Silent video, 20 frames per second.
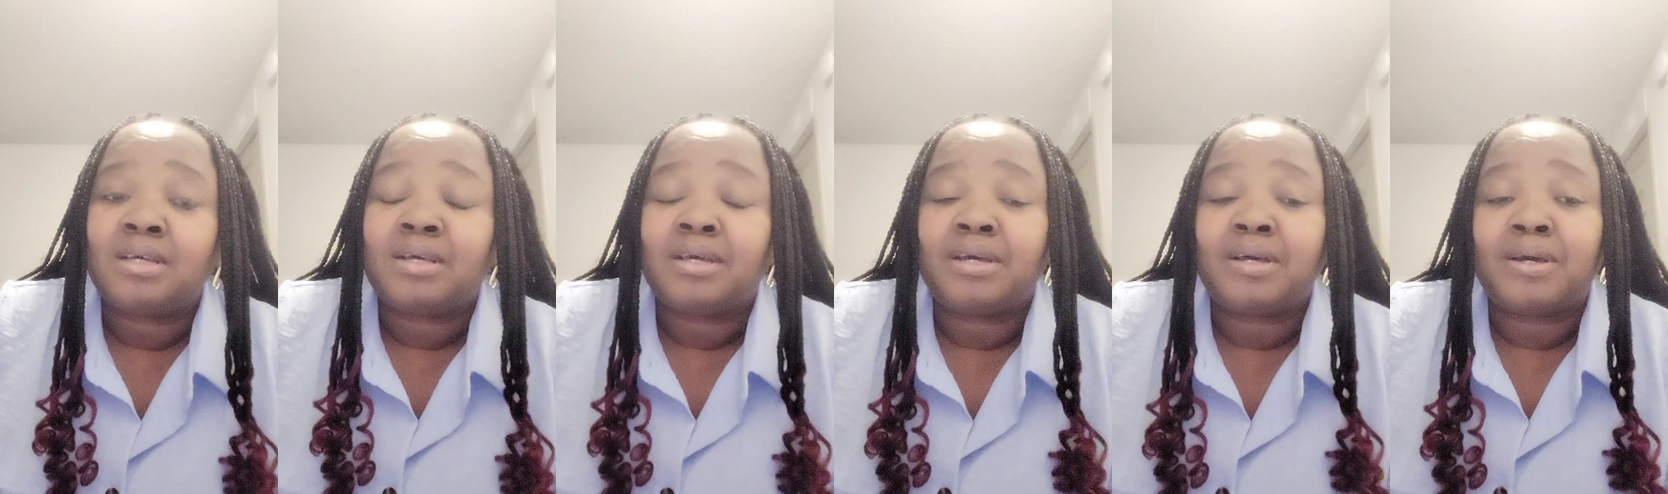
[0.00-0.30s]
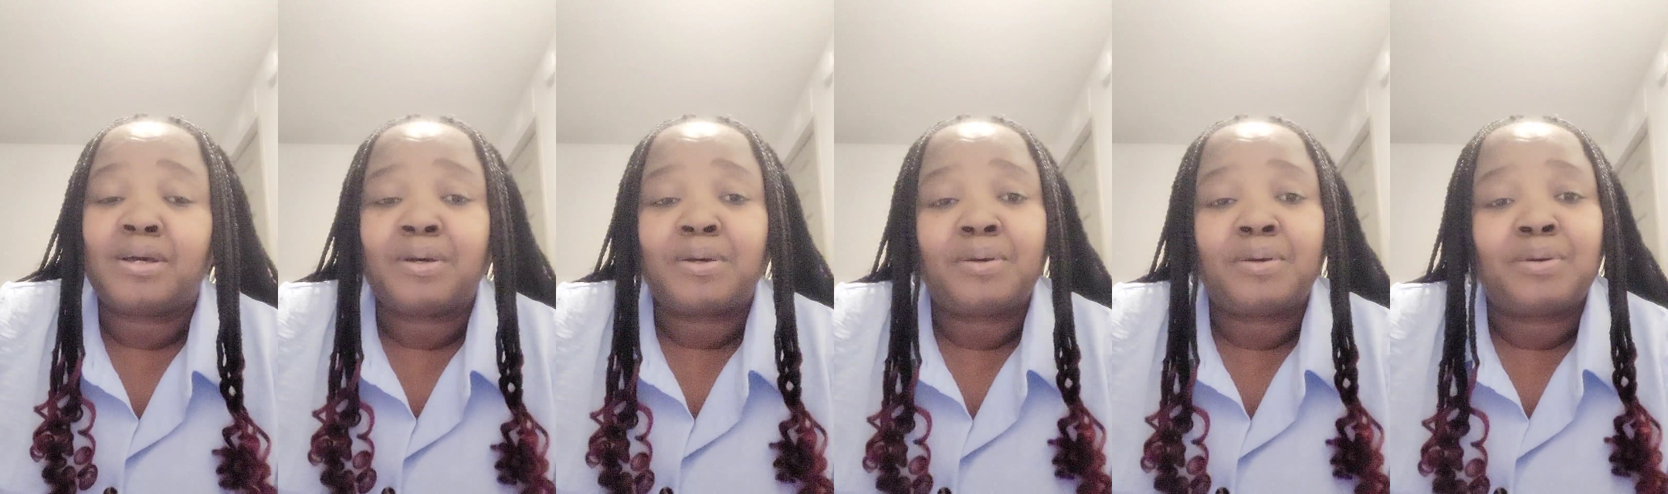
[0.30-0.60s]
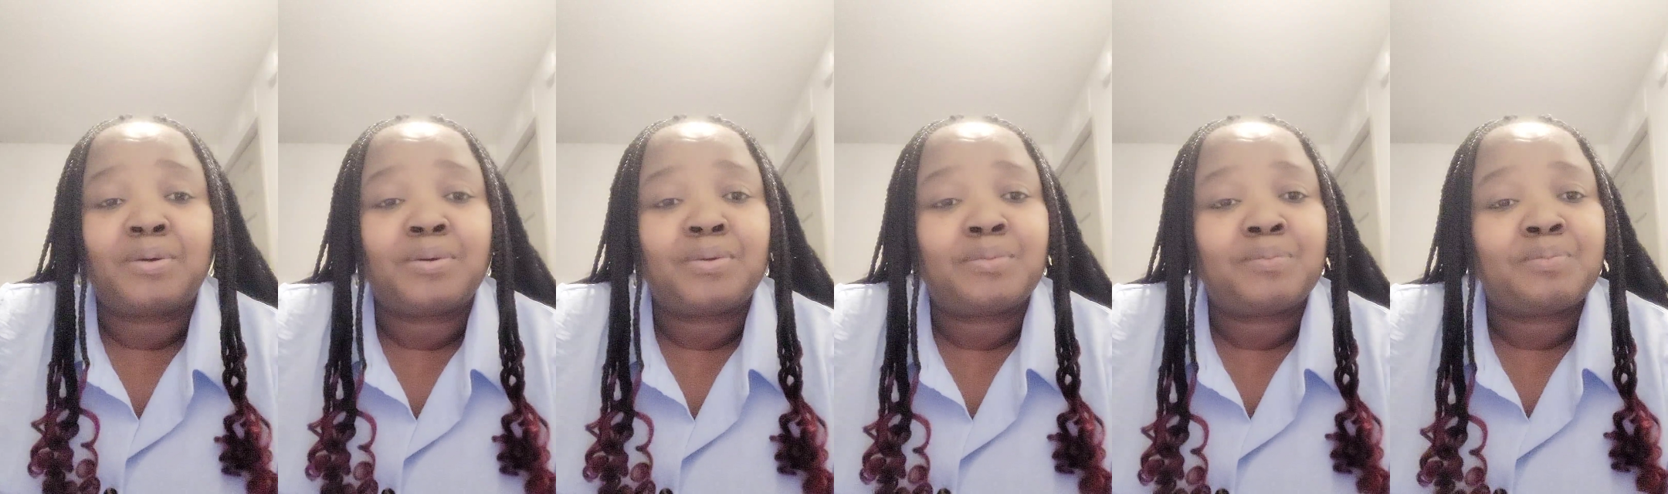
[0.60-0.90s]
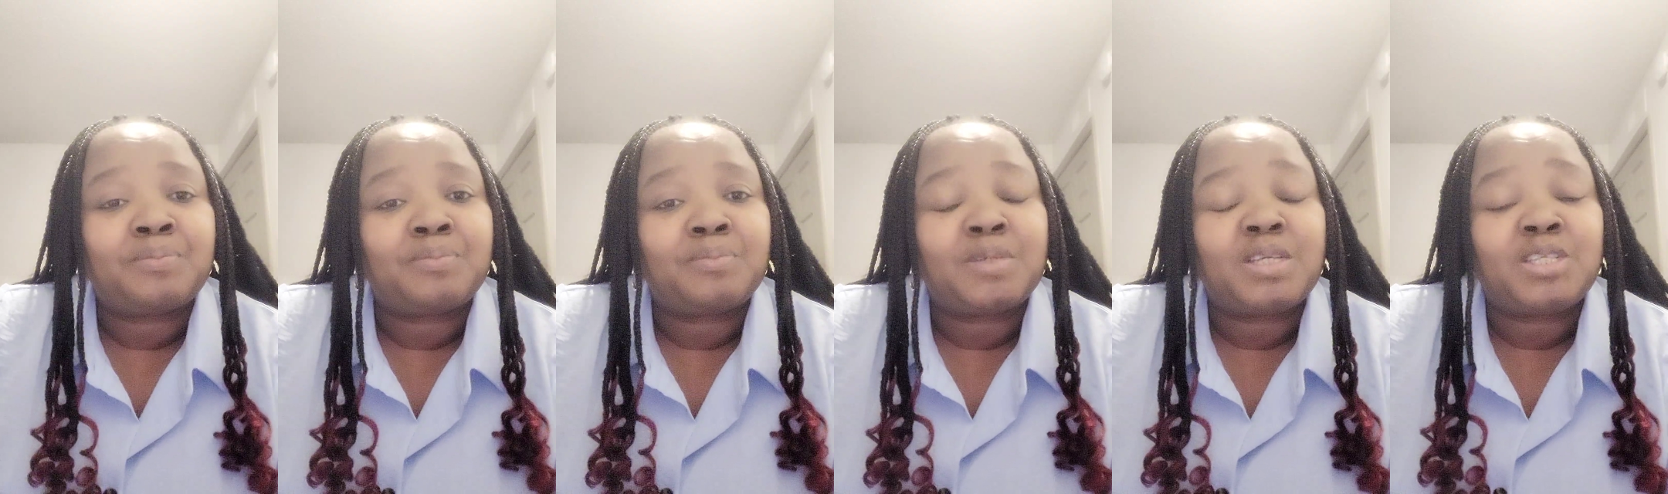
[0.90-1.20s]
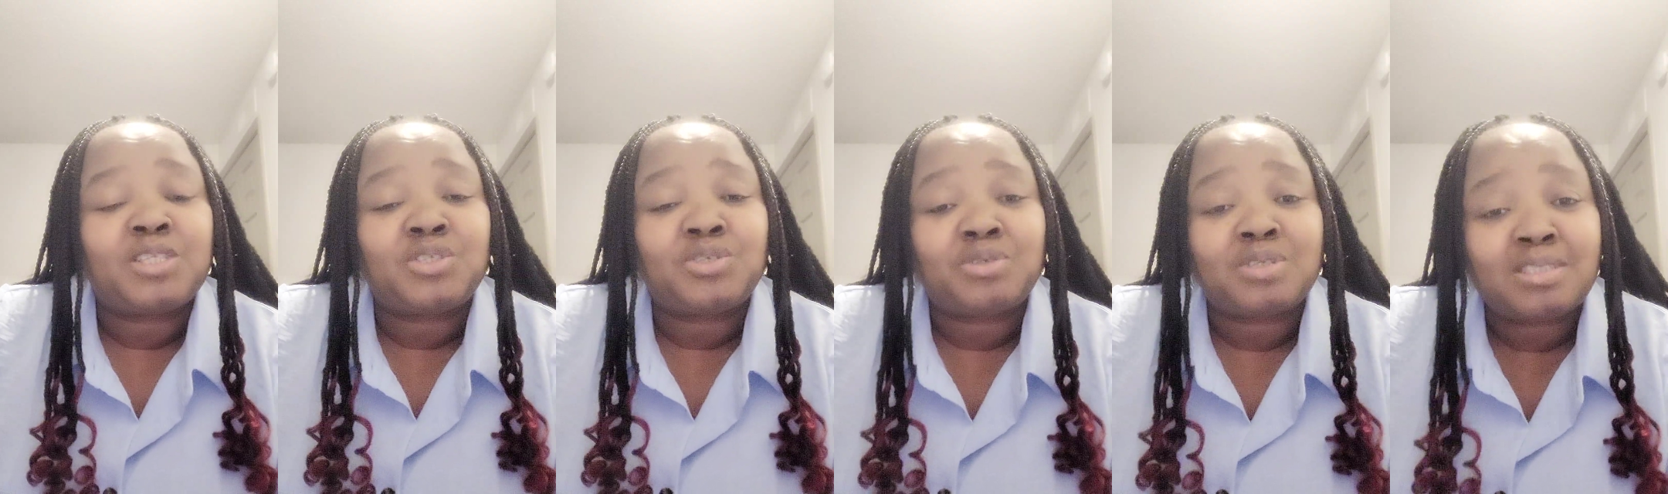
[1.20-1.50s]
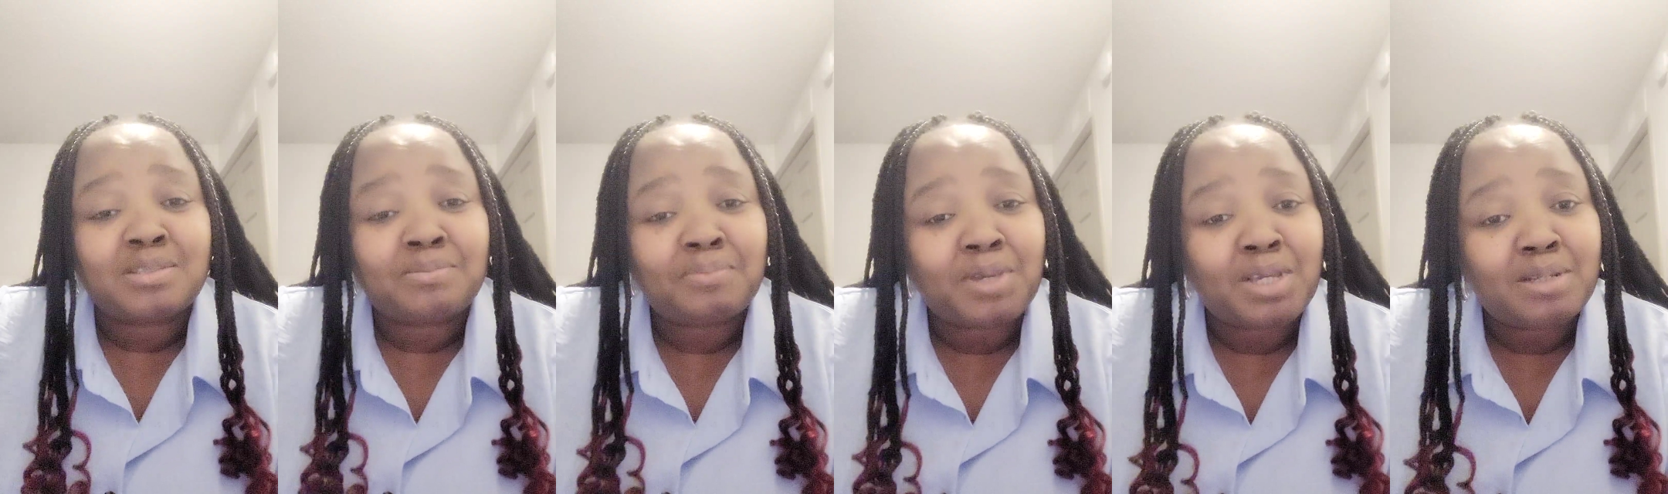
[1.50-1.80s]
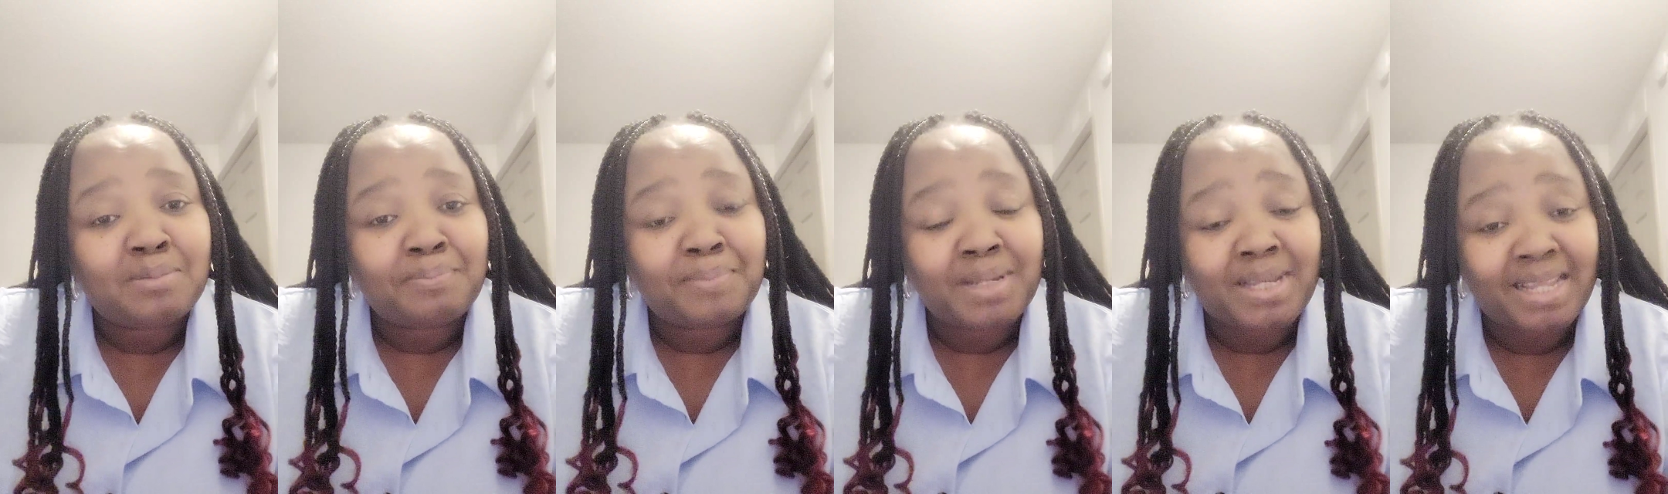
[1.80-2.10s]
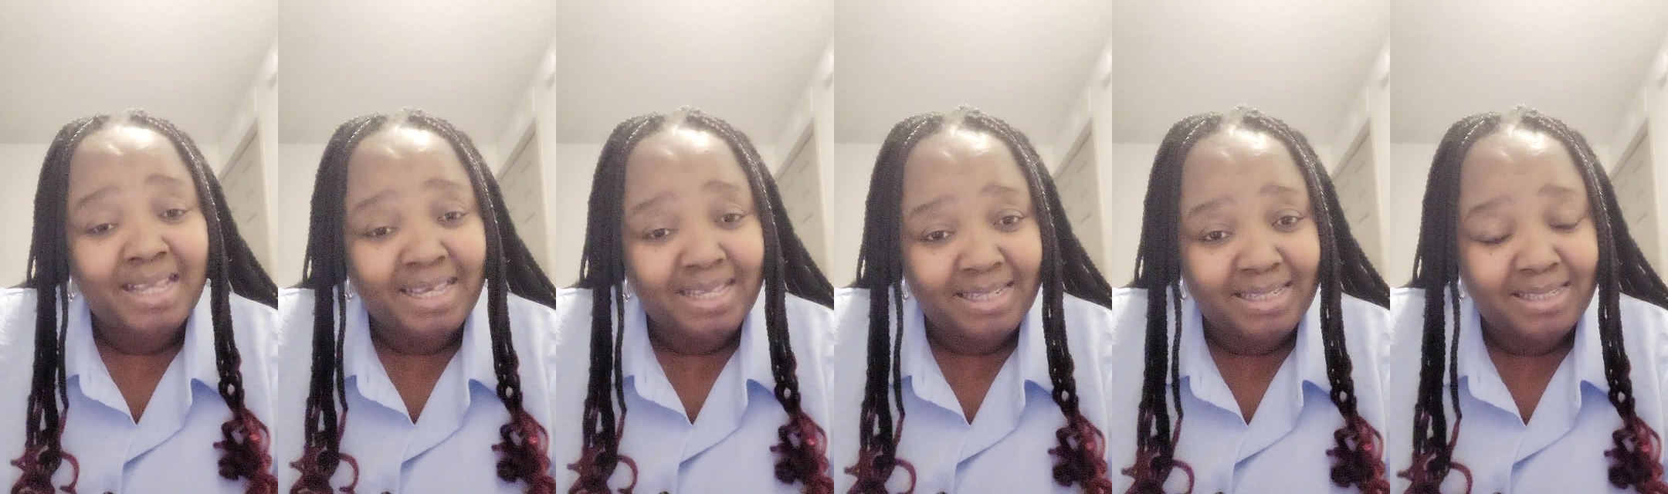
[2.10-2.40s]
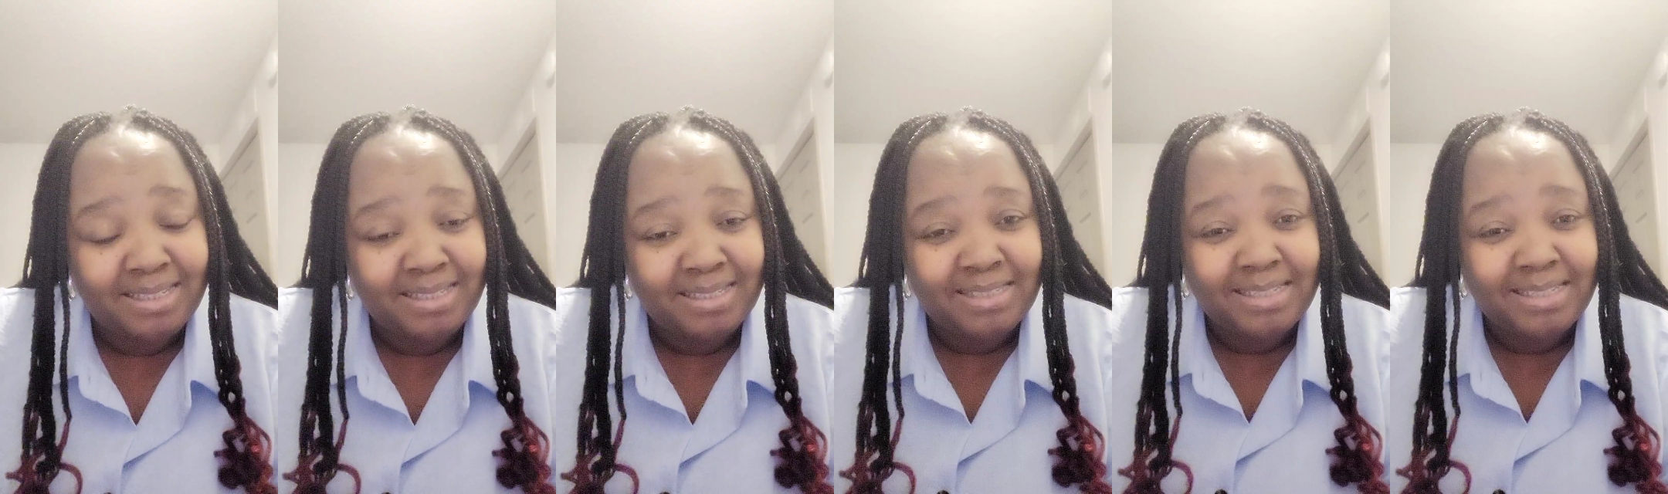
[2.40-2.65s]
a treatment plan